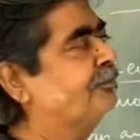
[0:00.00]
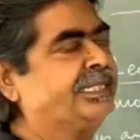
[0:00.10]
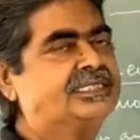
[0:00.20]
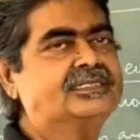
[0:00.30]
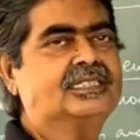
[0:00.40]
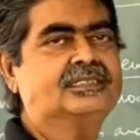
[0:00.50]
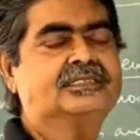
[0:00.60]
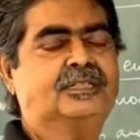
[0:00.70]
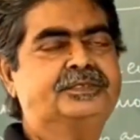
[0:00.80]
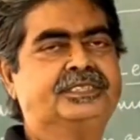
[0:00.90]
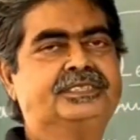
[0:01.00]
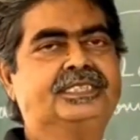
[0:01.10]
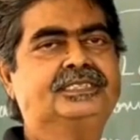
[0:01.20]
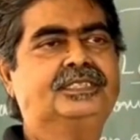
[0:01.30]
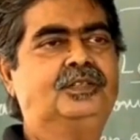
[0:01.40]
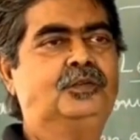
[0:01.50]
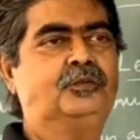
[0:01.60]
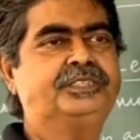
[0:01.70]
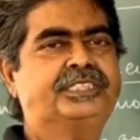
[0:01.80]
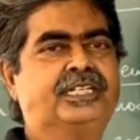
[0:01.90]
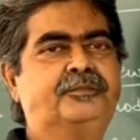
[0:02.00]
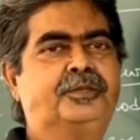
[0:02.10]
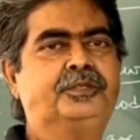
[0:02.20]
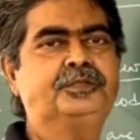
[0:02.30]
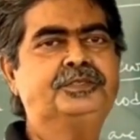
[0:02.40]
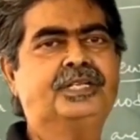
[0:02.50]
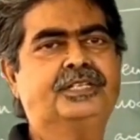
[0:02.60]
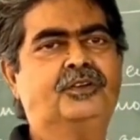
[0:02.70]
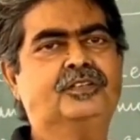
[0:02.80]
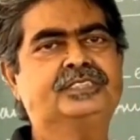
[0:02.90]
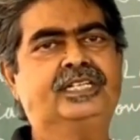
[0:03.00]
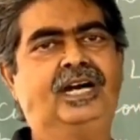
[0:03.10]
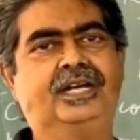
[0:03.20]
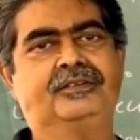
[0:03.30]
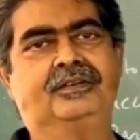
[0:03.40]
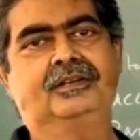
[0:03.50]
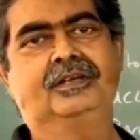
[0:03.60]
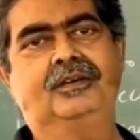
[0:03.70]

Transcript: bases are the substances which can produce hydroxyl ion